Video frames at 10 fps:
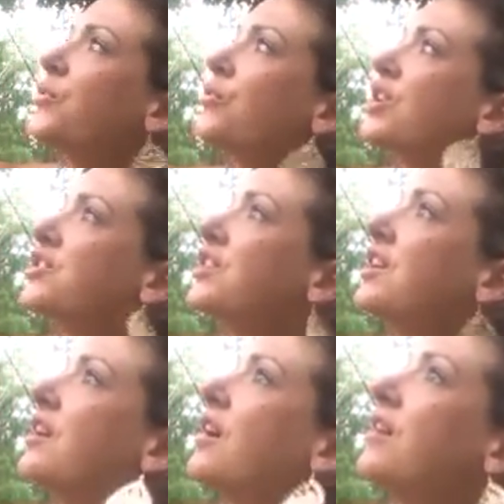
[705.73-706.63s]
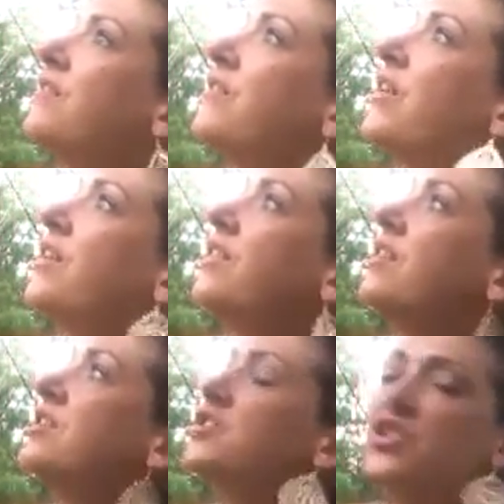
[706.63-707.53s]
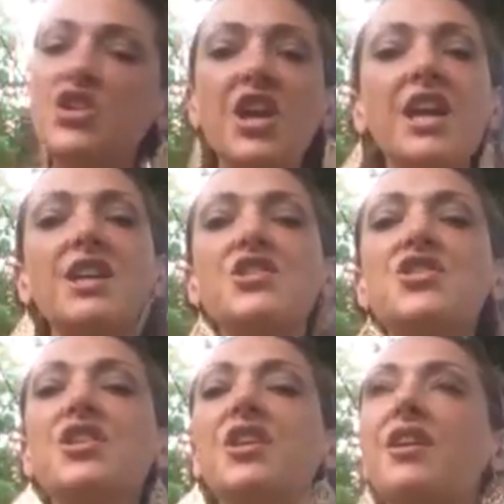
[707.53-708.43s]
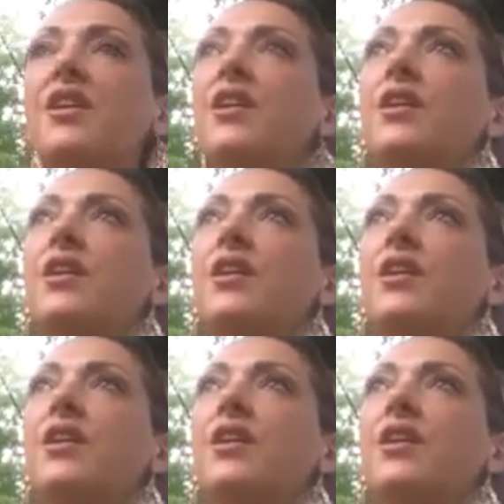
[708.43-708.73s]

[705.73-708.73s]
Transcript: the rushing of the changing